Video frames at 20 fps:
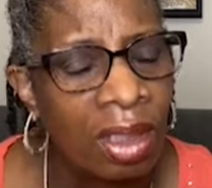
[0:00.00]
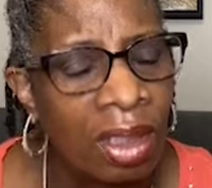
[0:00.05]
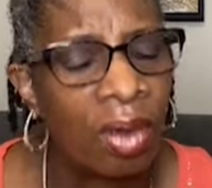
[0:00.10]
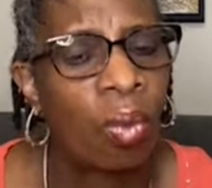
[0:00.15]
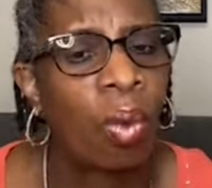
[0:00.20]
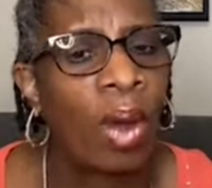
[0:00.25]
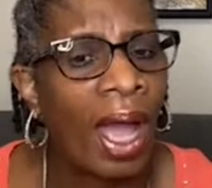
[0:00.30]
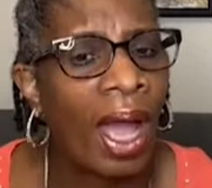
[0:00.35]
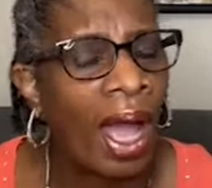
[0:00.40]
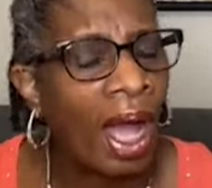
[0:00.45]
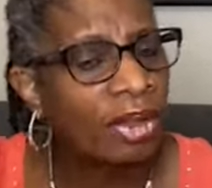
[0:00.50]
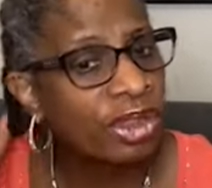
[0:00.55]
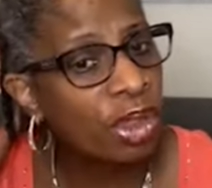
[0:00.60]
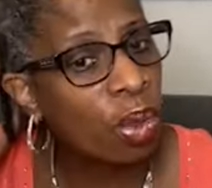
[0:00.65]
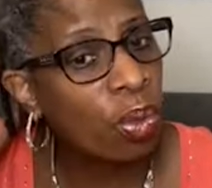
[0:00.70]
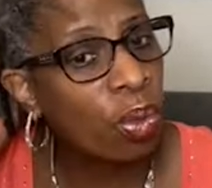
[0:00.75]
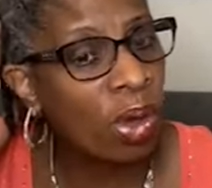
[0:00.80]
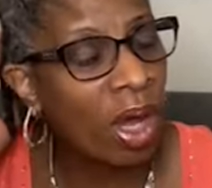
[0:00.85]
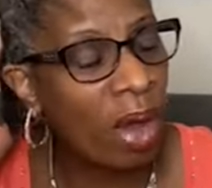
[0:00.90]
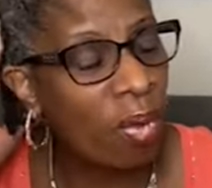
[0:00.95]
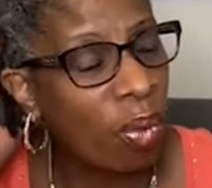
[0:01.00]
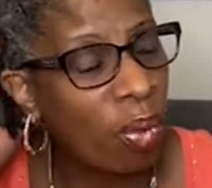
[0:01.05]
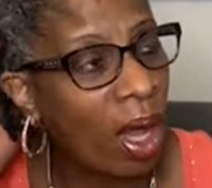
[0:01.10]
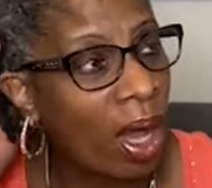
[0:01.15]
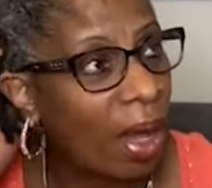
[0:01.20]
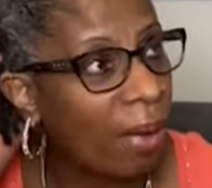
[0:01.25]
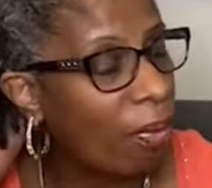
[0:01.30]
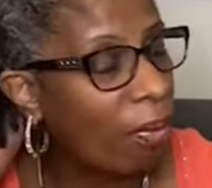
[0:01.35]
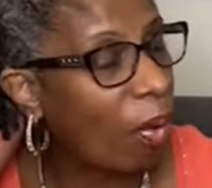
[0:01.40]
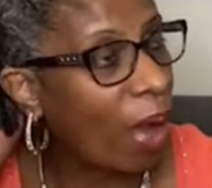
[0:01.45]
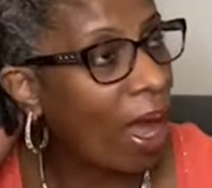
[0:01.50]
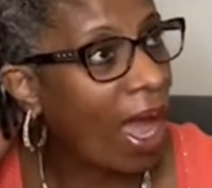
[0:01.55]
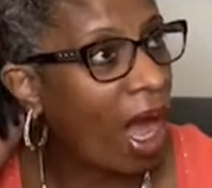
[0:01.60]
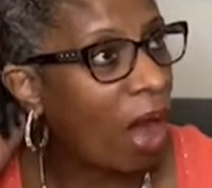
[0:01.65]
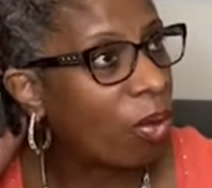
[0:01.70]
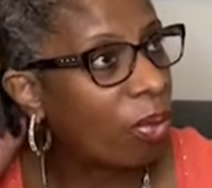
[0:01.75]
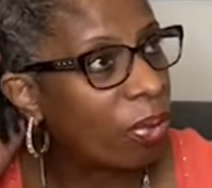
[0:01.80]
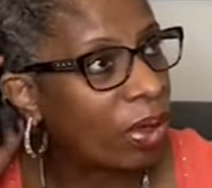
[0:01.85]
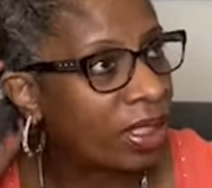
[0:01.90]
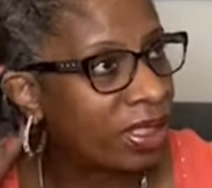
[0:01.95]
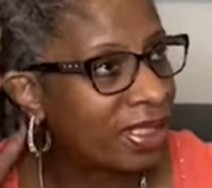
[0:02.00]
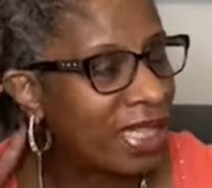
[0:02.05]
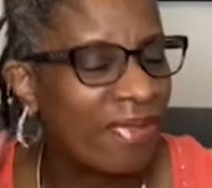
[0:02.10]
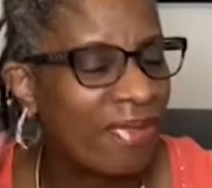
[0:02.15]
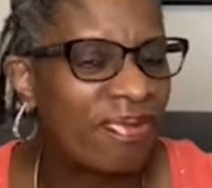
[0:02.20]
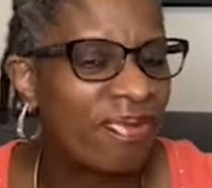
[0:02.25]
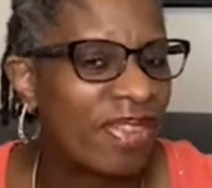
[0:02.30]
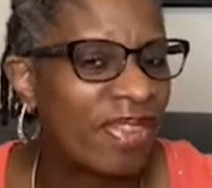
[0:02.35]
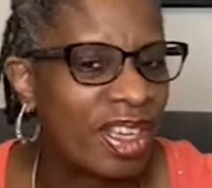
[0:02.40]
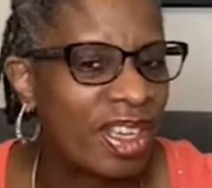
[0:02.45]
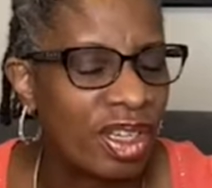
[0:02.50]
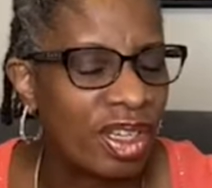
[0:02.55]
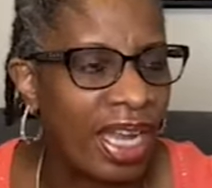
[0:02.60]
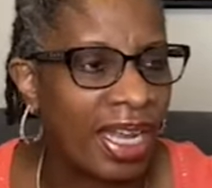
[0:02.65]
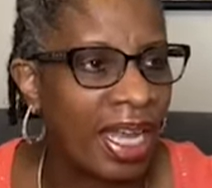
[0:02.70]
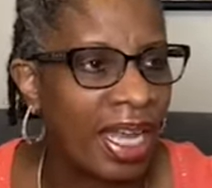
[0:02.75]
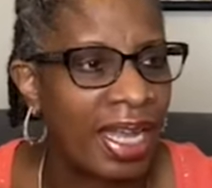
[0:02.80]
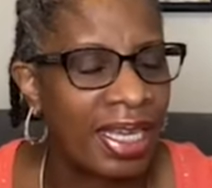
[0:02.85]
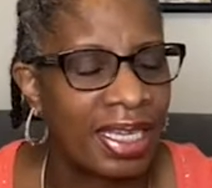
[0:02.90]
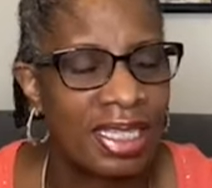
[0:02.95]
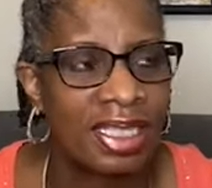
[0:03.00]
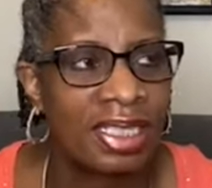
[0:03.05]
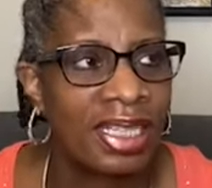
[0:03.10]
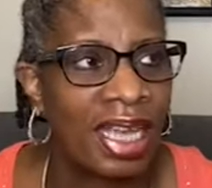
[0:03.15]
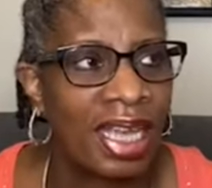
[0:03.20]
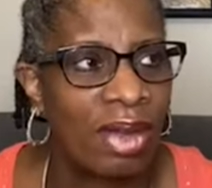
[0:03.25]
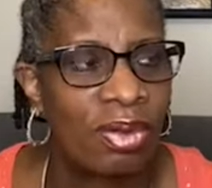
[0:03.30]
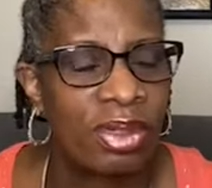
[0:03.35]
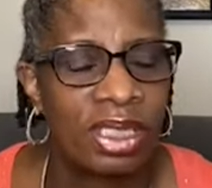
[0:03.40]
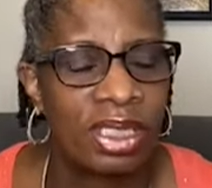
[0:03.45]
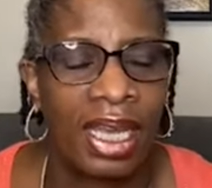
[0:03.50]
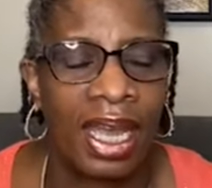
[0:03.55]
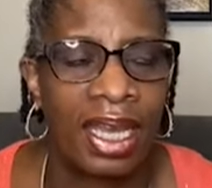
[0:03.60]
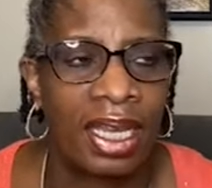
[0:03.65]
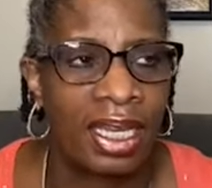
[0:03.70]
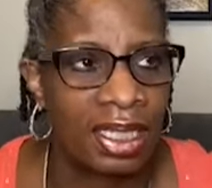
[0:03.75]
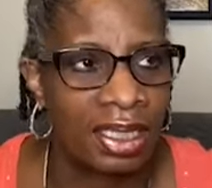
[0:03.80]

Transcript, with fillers: Wow! So what? Wow! What did that feel like? I guess that was like